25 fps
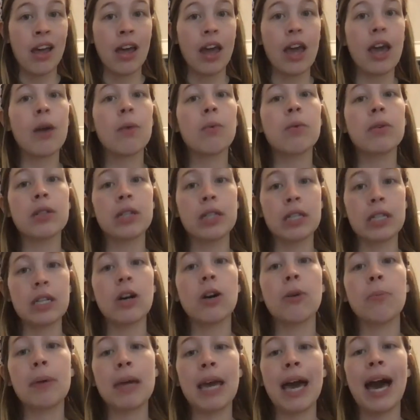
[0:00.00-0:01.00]
it will
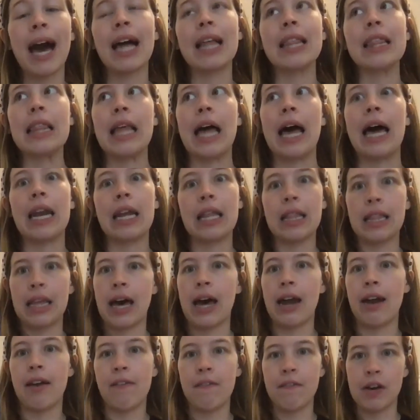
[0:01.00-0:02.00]
still be a lot
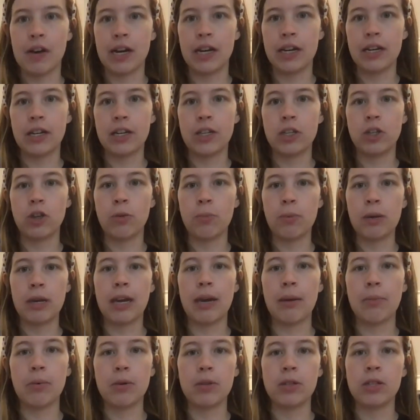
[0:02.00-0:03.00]
of fun because you'll be
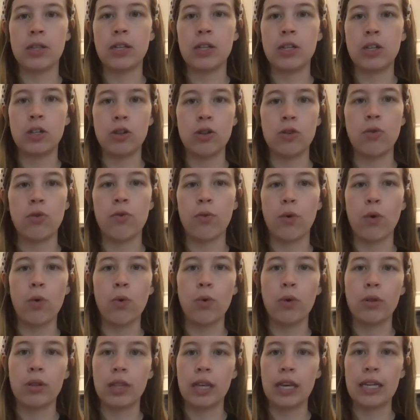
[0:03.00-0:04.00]
able to do
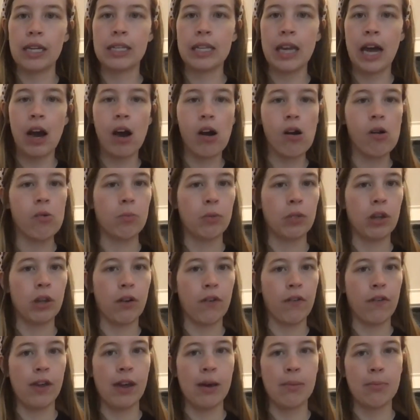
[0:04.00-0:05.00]
cool things at home with
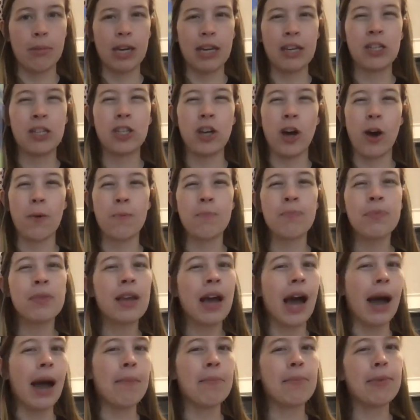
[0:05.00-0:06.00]
your family. So
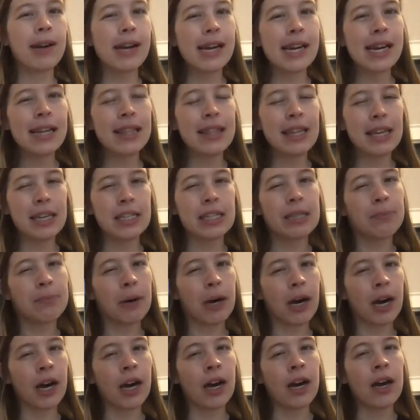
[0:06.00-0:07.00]
I'm reading this
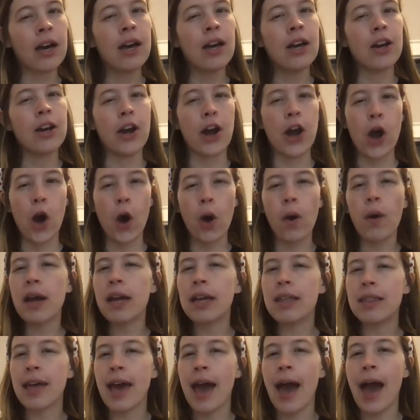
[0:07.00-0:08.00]
book
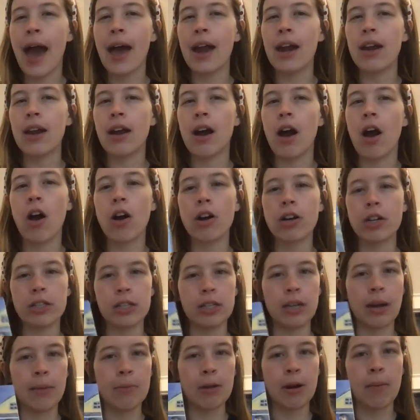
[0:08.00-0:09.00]
knowing that our
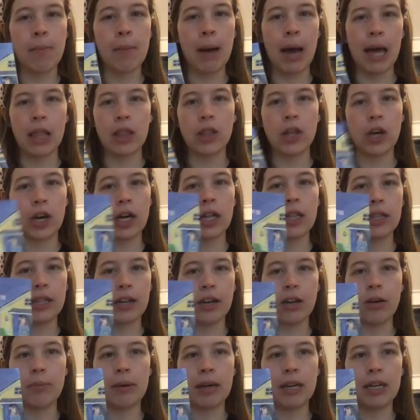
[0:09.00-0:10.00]
summer might look a
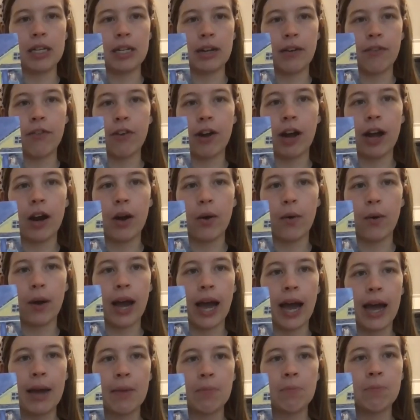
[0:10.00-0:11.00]
little bit different,
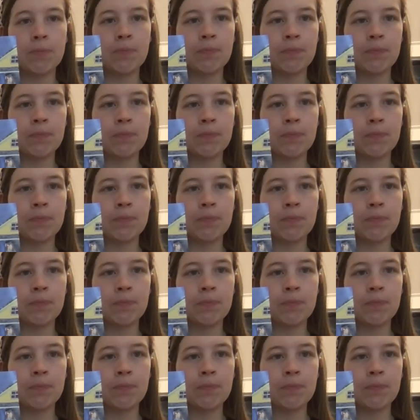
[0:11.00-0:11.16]
okay?